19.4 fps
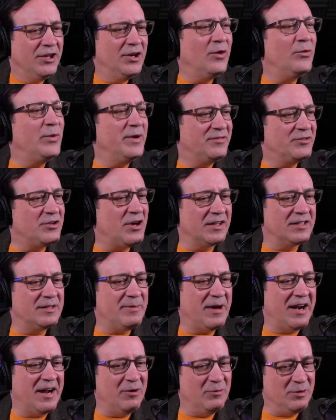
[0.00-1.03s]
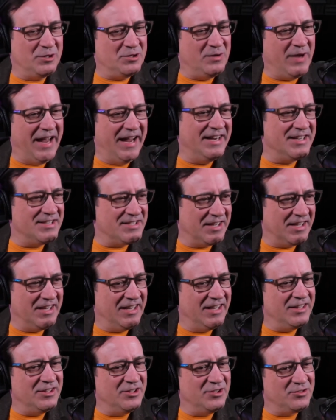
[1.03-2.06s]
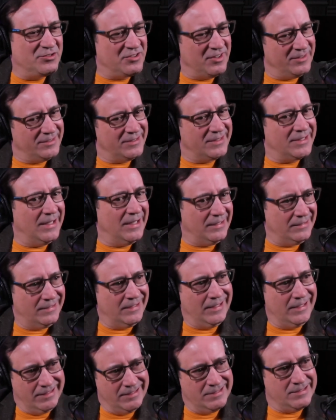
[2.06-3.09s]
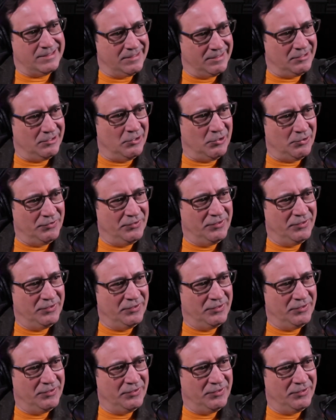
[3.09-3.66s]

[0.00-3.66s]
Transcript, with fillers: know, we've talked about how what you hate as a kid, you start to kind of like as an adult.